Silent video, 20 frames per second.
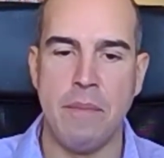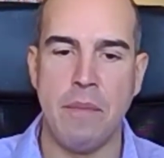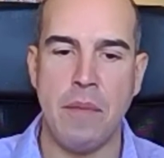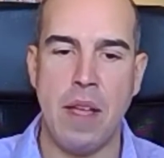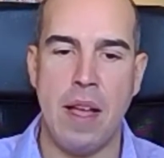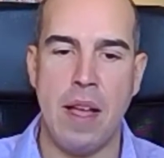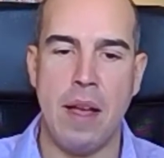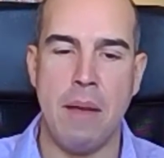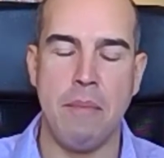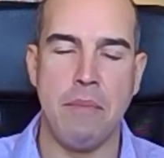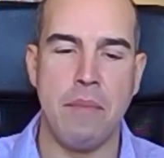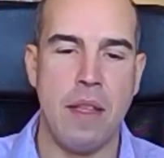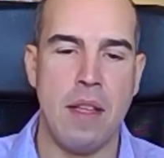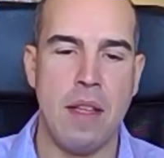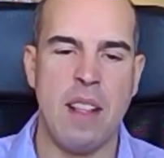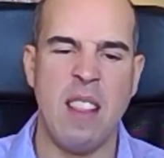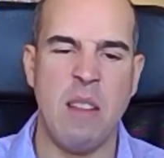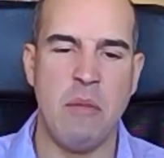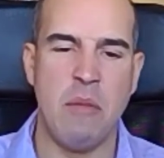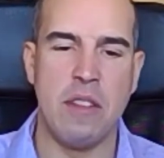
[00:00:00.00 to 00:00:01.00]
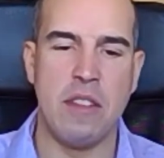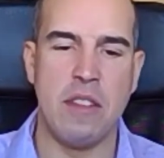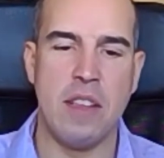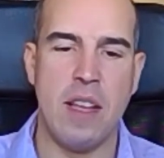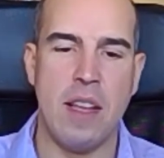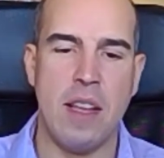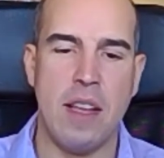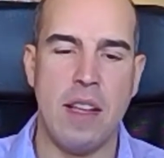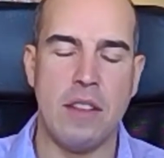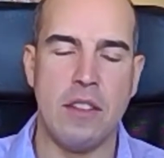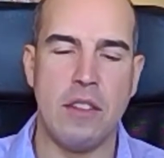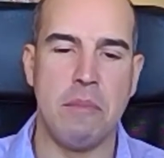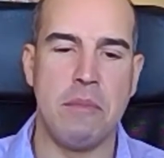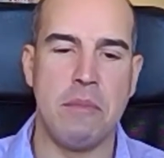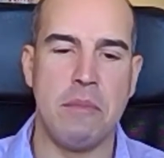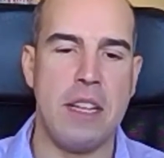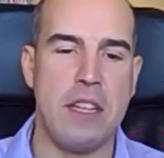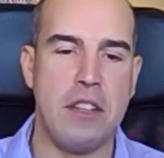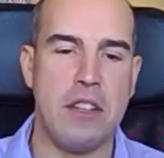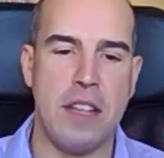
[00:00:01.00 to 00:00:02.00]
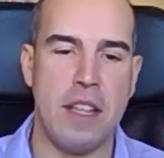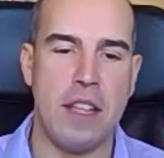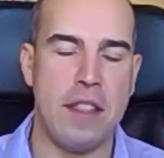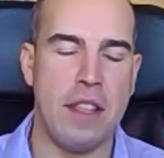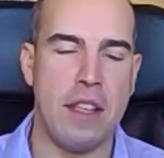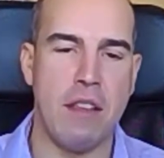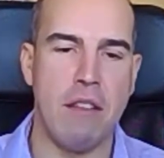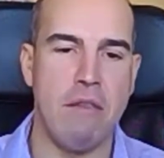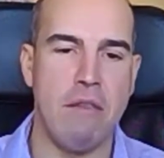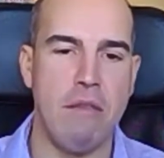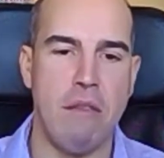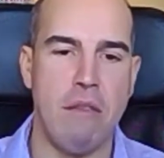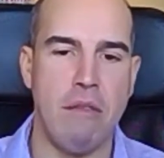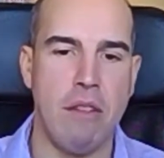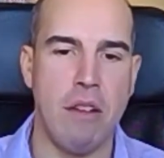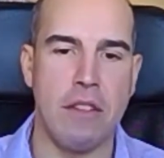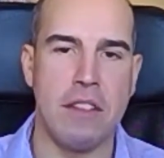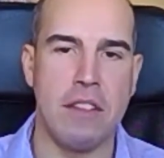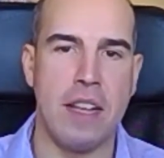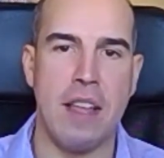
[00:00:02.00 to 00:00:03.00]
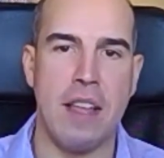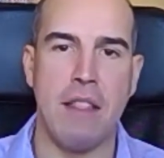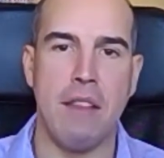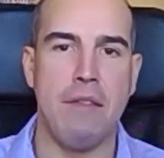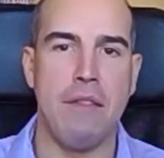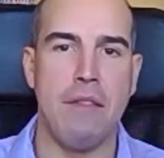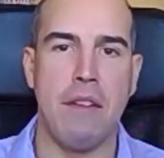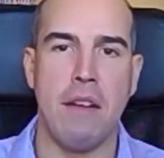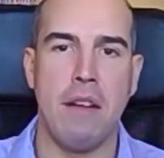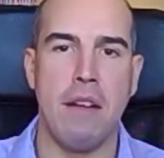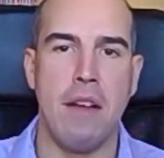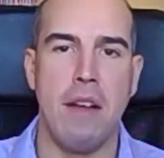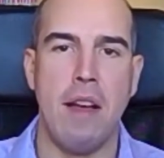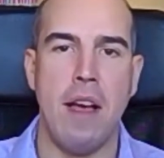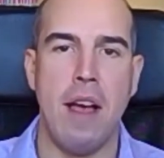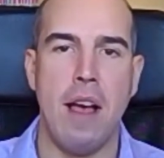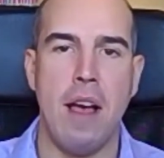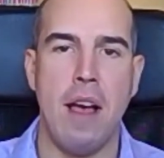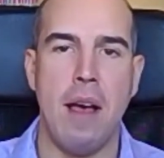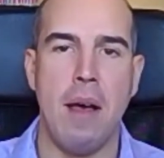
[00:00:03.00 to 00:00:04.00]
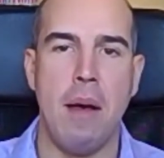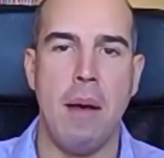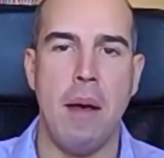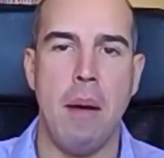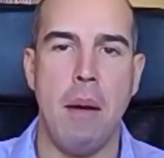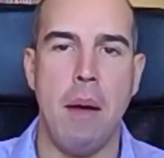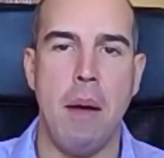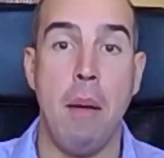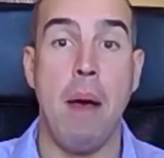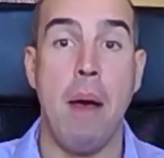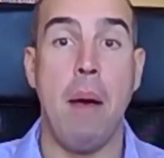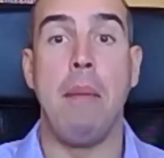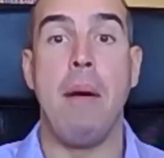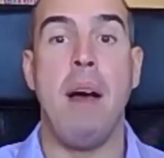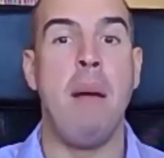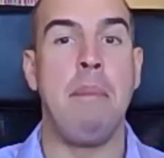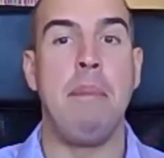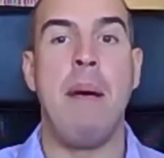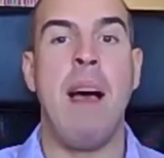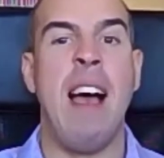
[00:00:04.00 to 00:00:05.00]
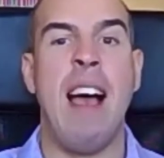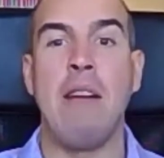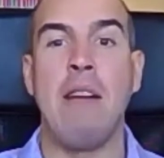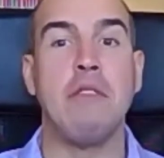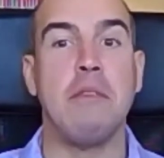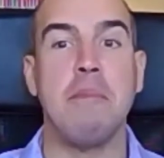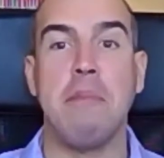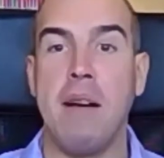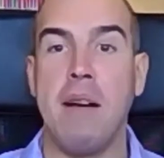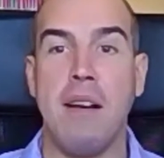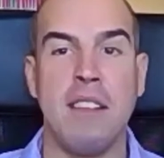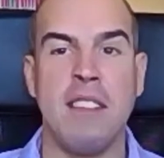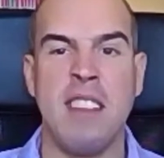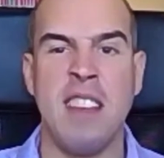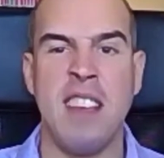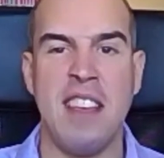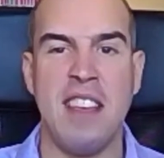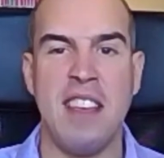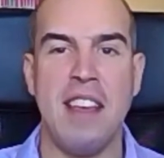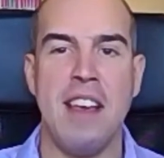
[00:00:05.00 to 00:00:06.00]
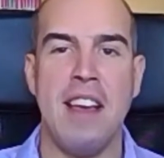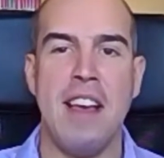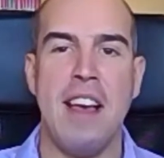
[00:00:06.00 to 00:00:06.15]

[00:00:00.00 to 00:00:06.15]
there was some teachers, I think, who got together for a house party,